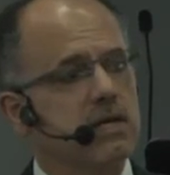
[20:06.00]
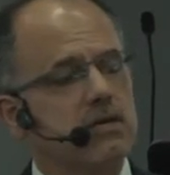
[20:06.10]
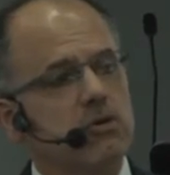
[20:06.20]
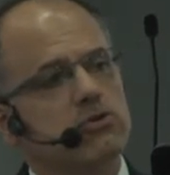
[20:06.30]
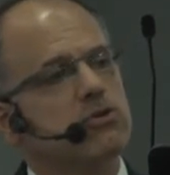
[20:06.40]
like
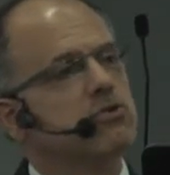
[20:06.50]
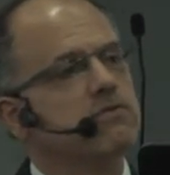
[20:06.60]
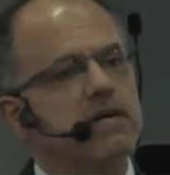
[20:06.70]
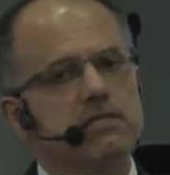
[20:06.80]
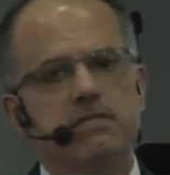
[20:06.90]
audio
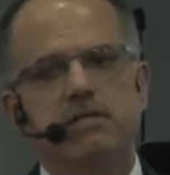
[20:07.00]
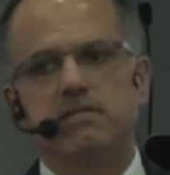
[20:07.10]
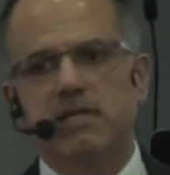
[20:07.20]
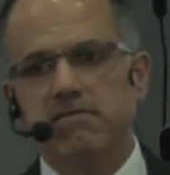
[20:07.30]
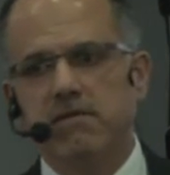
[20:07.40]
devices and
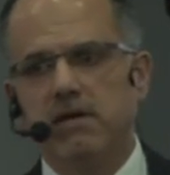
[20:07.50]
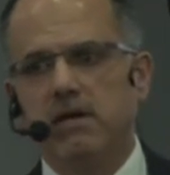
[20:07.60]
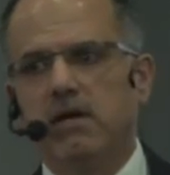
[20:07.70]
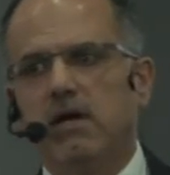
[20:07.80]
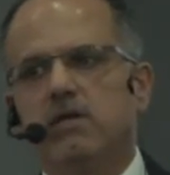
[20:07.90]
stuff.
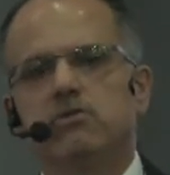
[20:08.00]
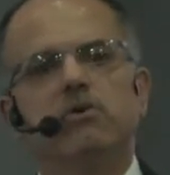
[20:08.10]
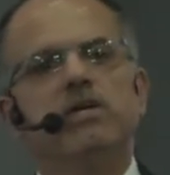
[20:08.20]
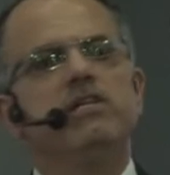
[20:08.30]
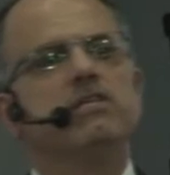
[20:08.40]
So he